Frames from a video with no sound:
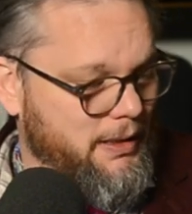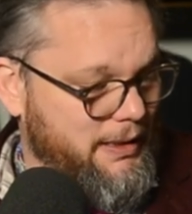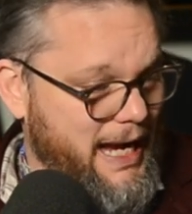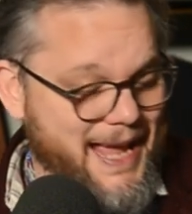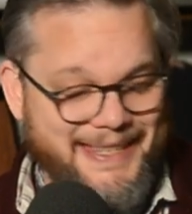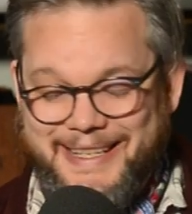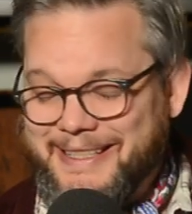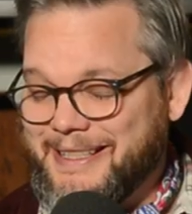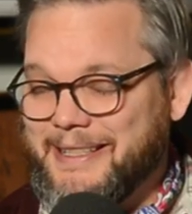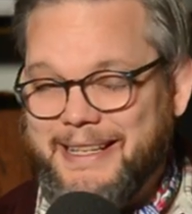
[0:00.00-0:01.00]
Guys,
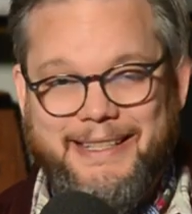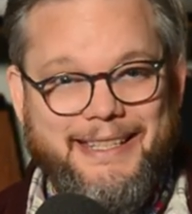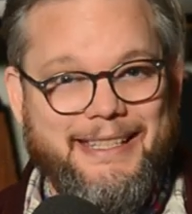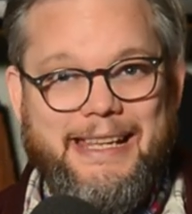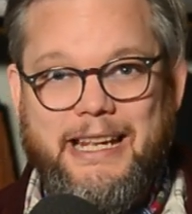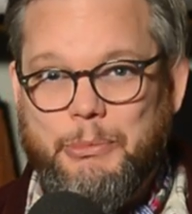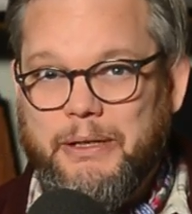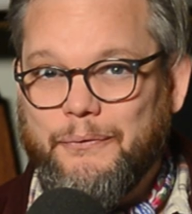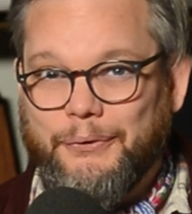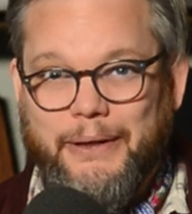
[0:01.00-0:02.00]
this is a cinnamon
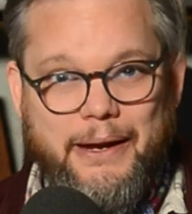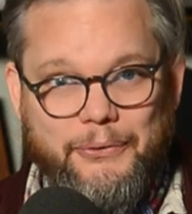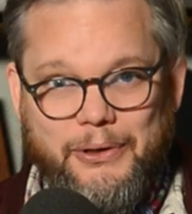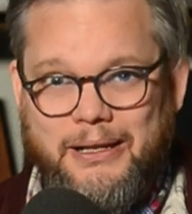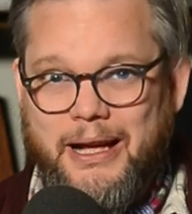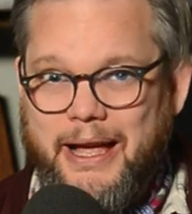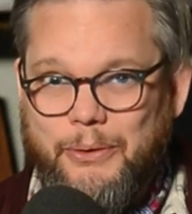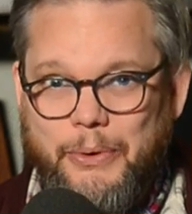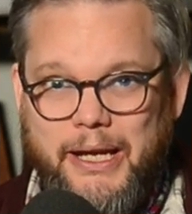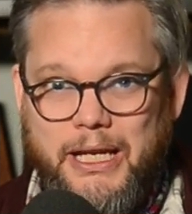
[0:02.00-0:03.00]
flavor
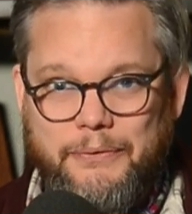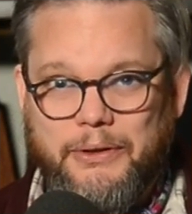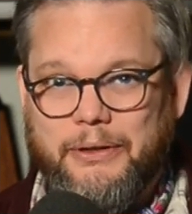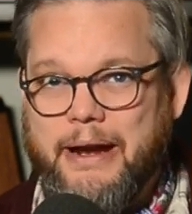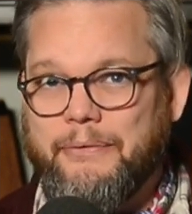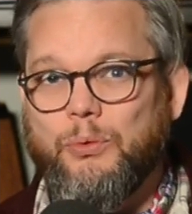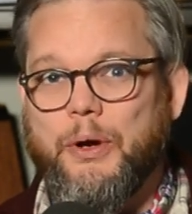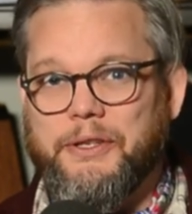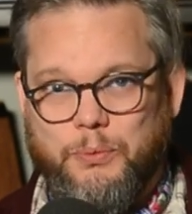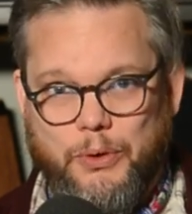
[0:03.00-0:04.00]
highway if there ever
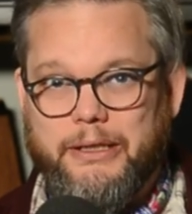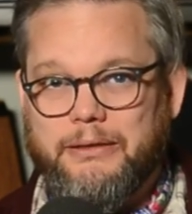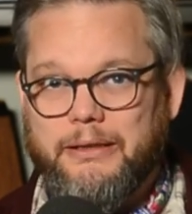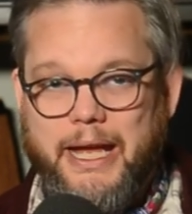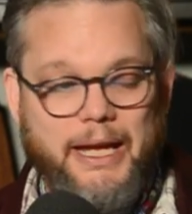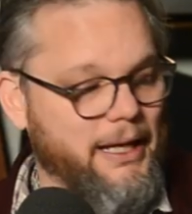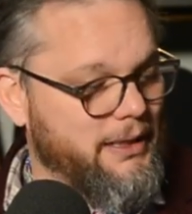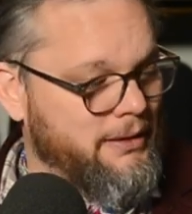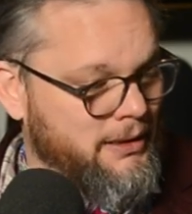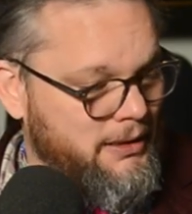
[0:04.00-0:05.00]
was one, and